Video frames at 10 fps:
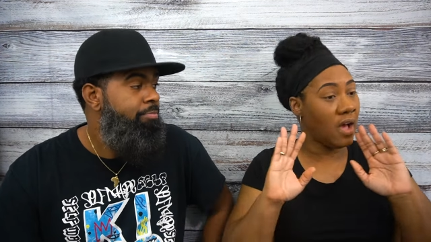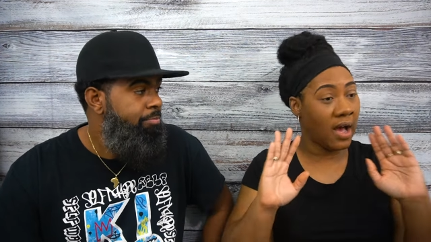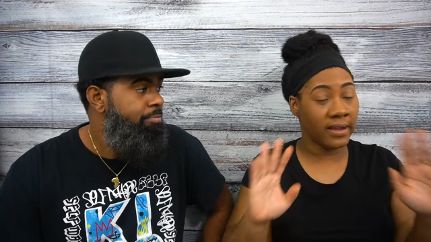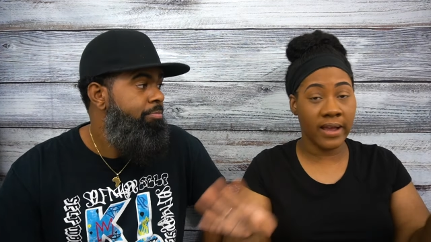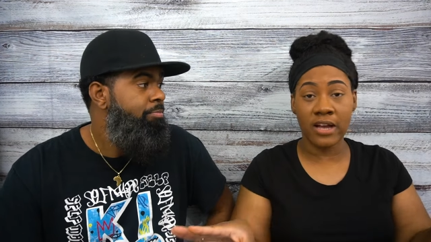
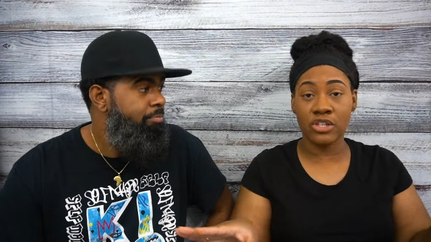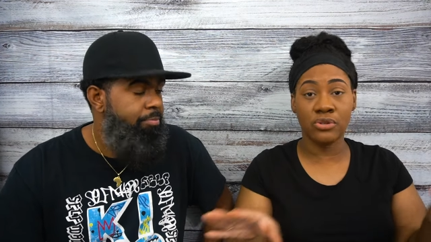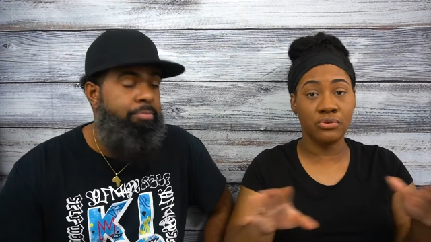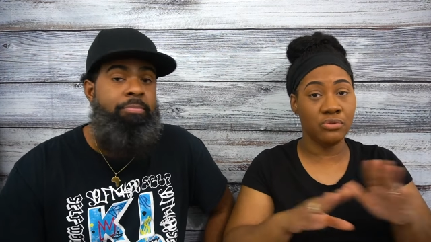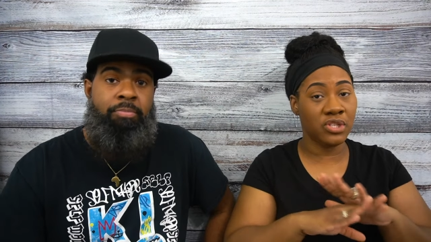Speaker 1: I got
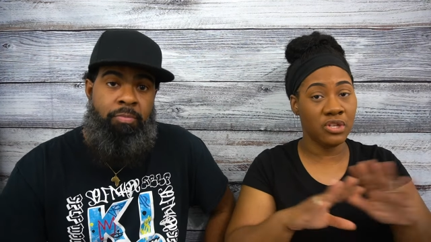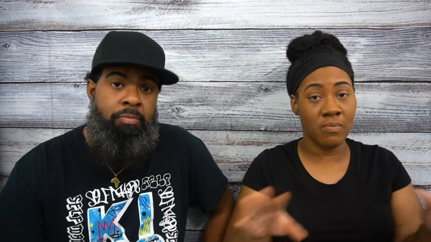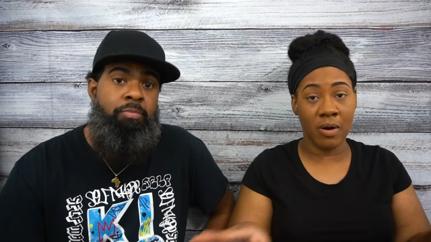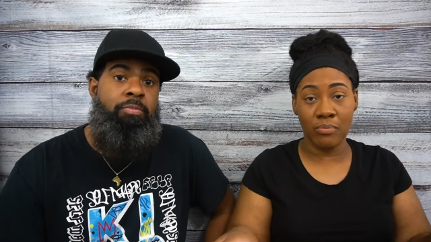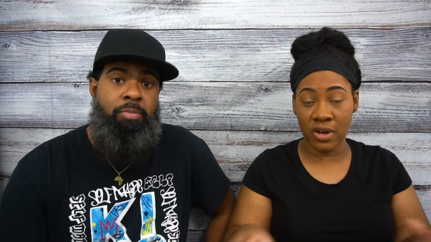you. You still
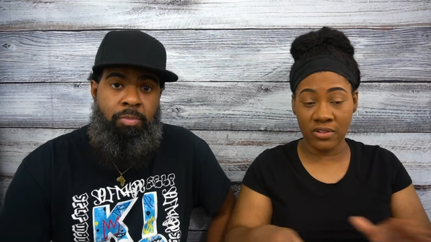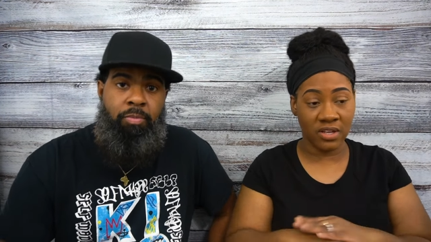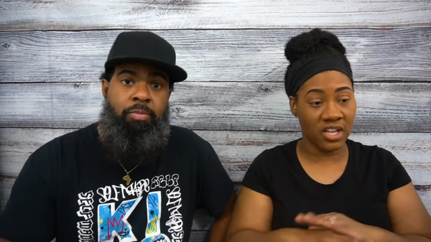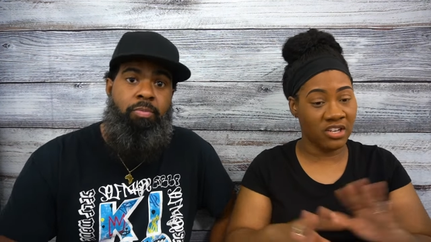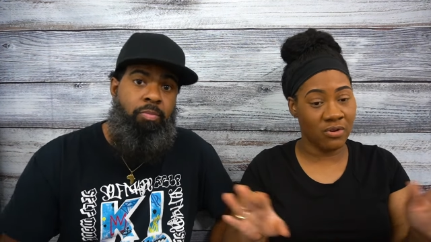my brother.
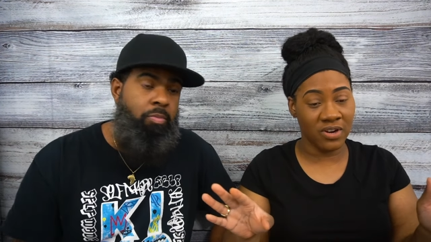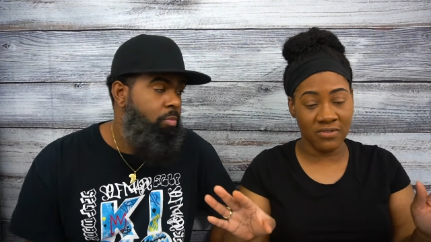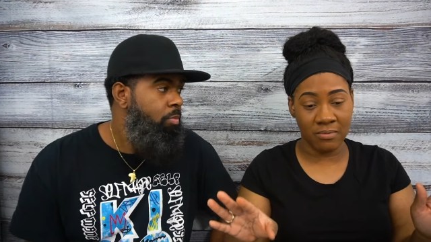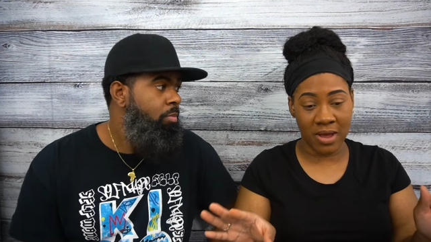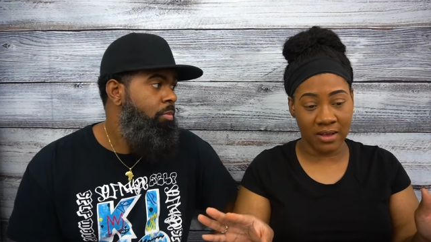It don't
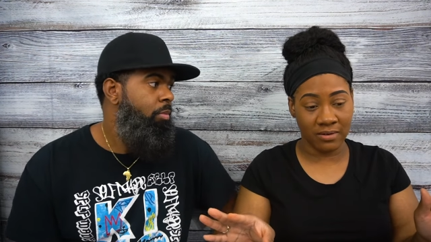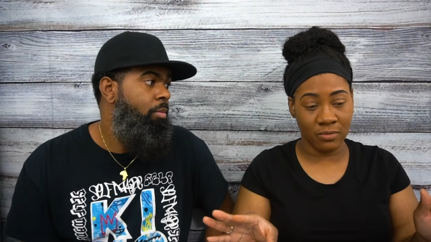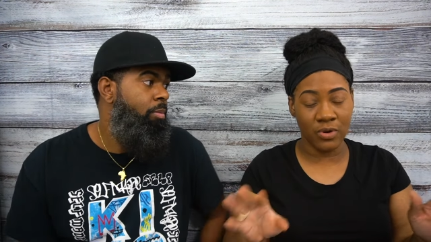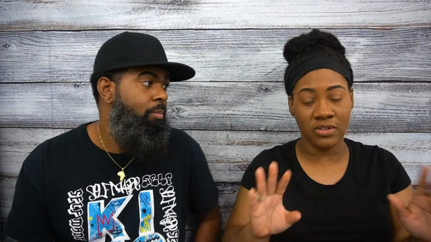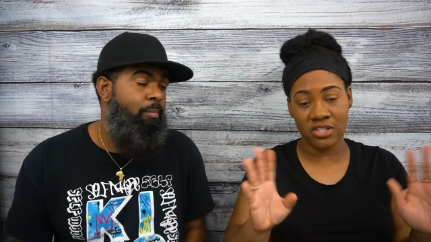even matter.
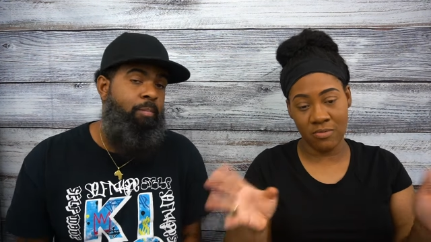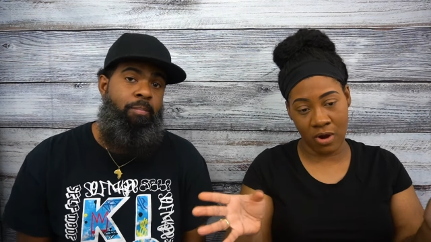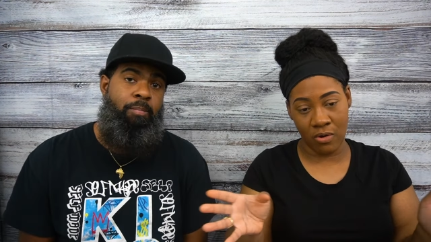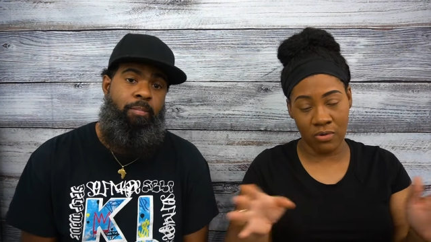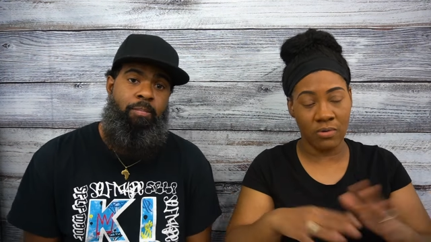Well, still
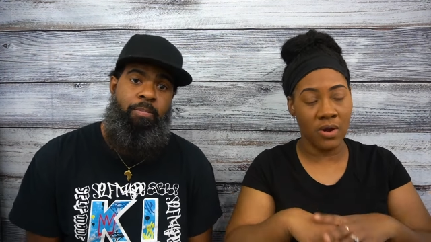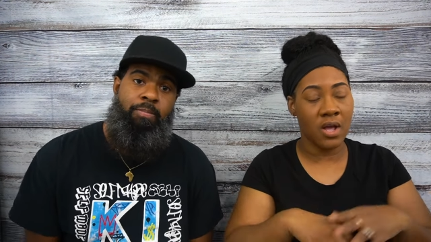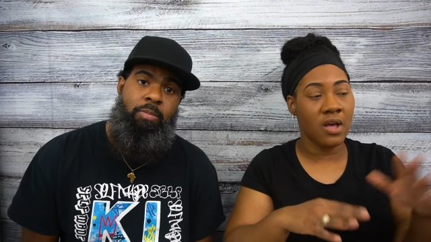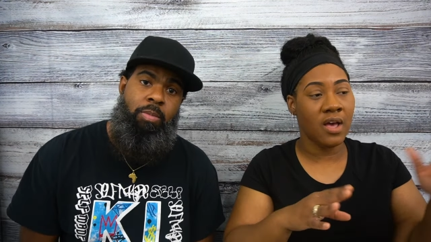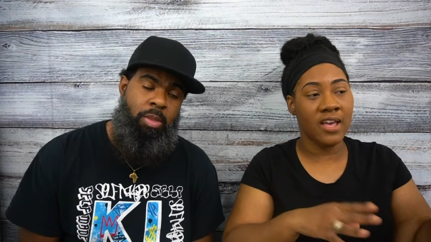my uncle.
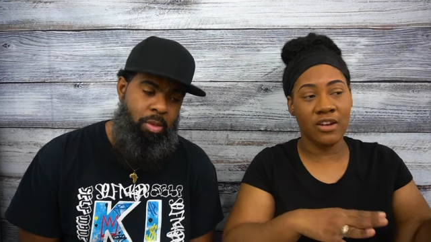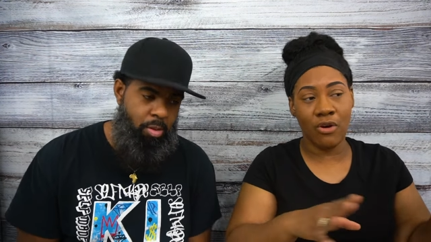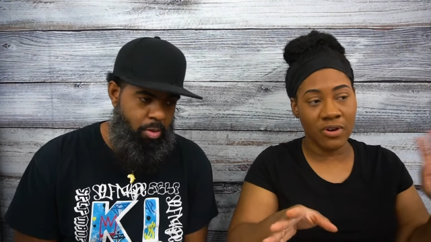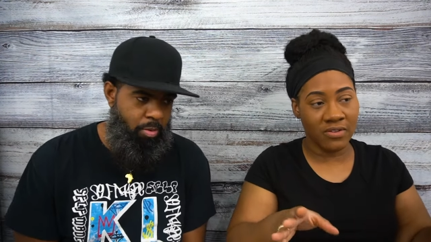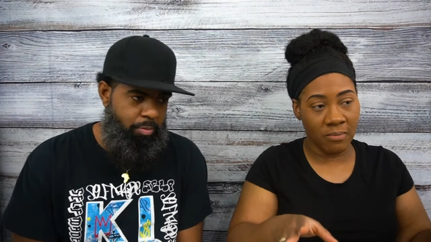It
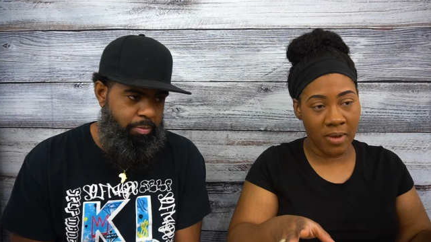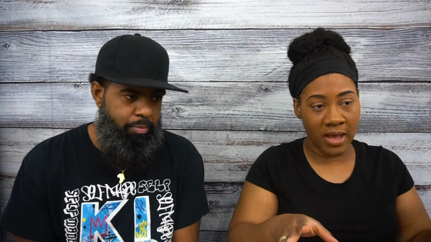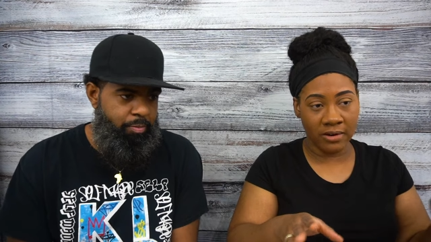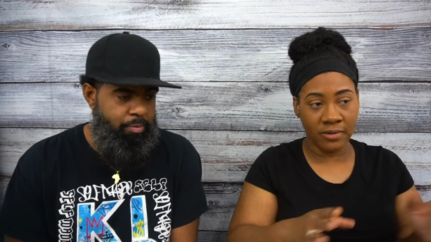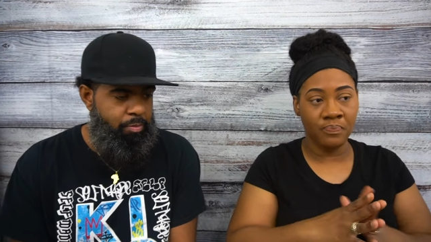don't even
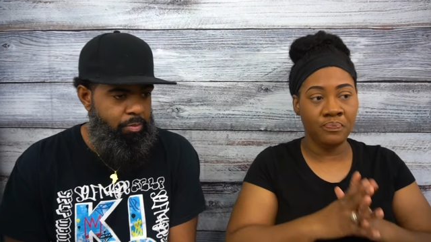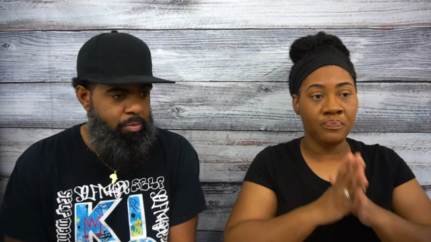matter.